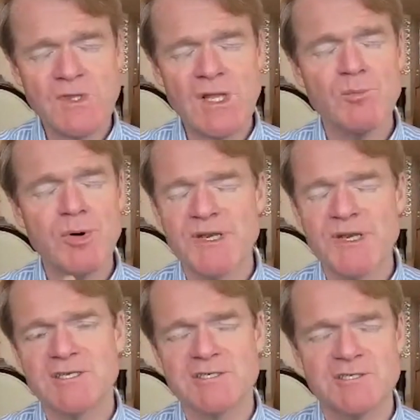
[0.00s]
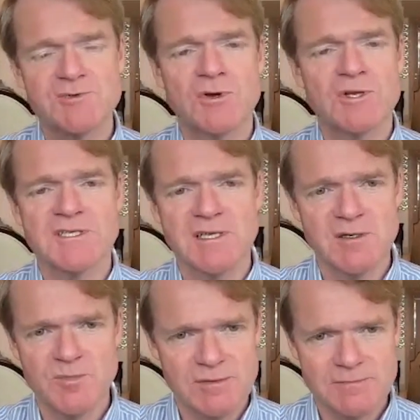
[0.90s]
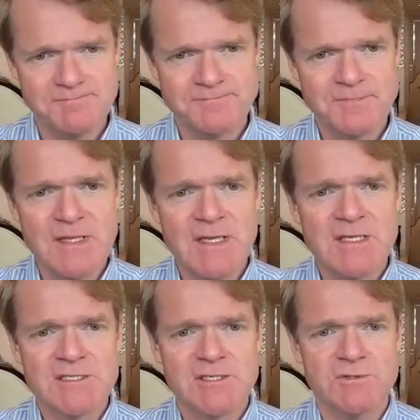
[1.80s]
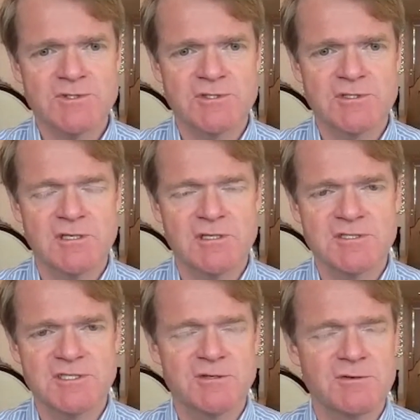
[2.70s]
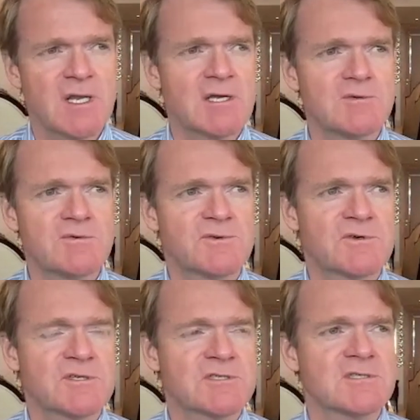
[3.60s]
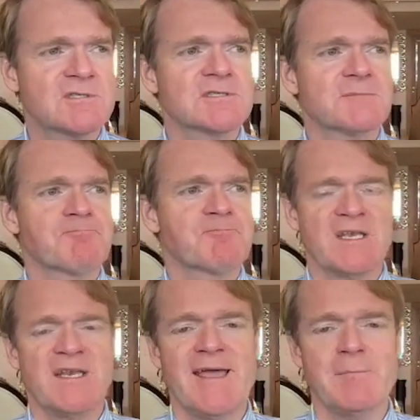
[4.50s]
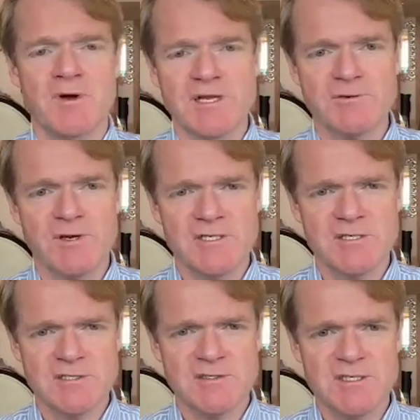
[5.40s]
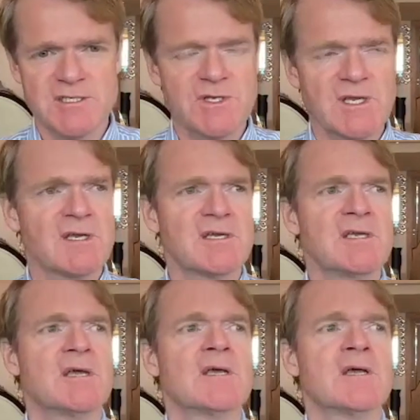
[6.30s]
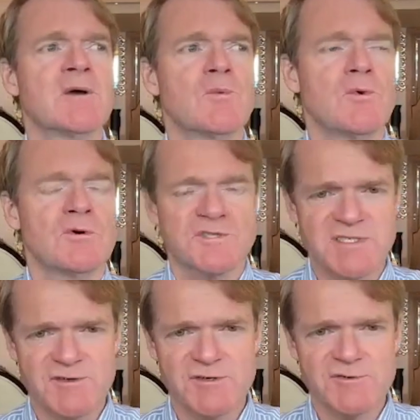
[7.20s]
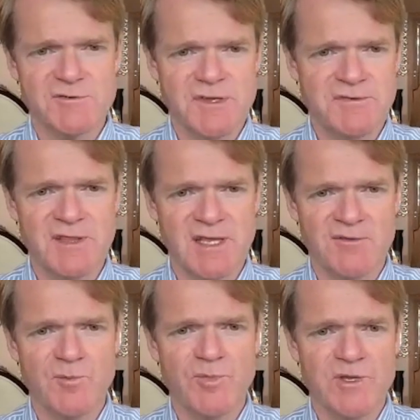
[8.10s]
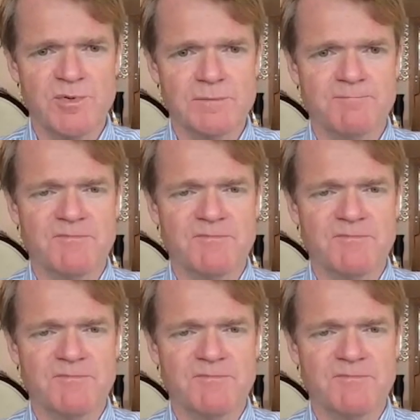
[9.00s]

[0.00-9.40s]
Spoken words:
The population is rocketing up. So just last year alone, for instance, net migration to the UK was 750,000 people.